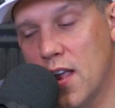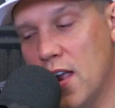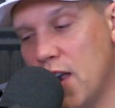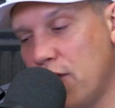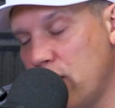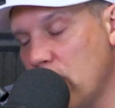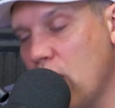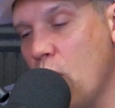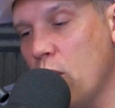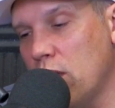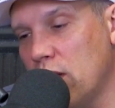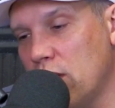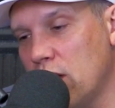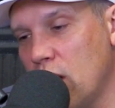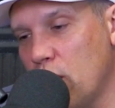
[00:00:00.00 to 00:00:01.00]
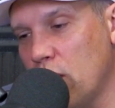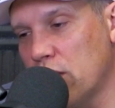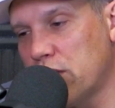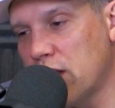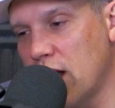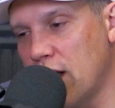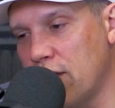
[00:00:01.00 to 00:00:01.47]
If you're going in there
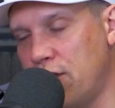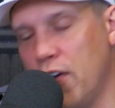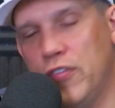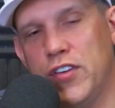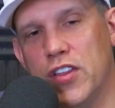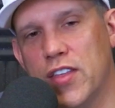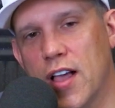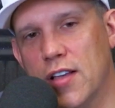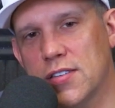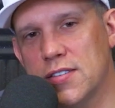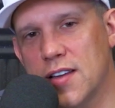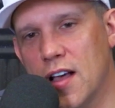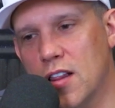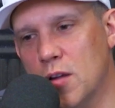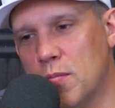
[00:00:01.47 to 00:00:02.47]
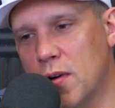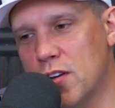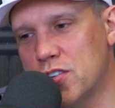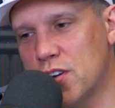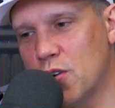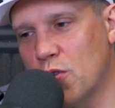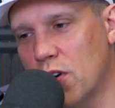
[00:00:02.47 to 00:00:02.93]
with a $50,000
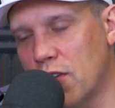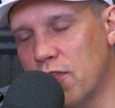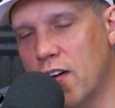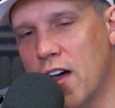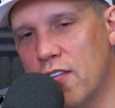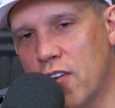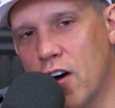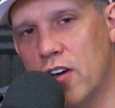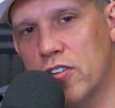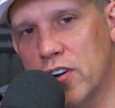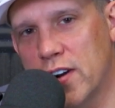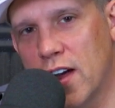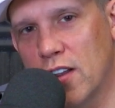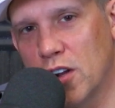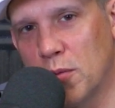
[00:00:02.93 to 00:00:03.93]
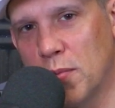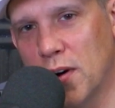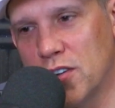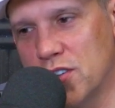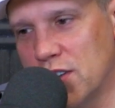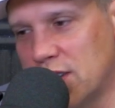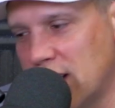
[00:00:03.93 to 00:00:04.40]
budget or a $500
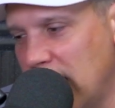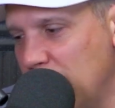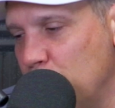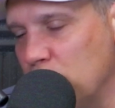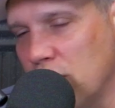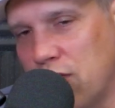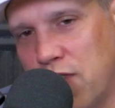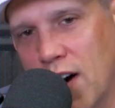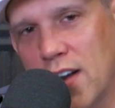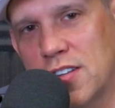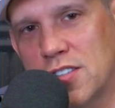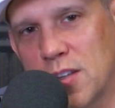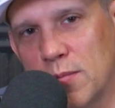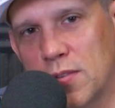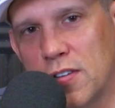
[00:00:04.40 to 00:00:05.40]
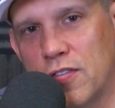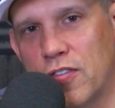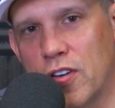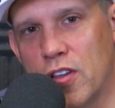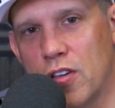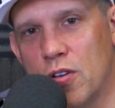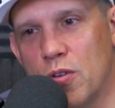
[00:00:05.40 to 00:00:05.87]
budget, they will find something
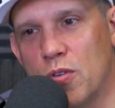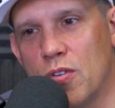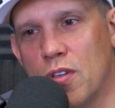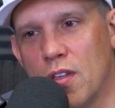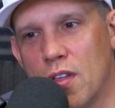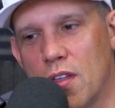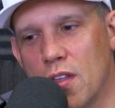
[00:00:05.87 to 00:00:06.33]
for you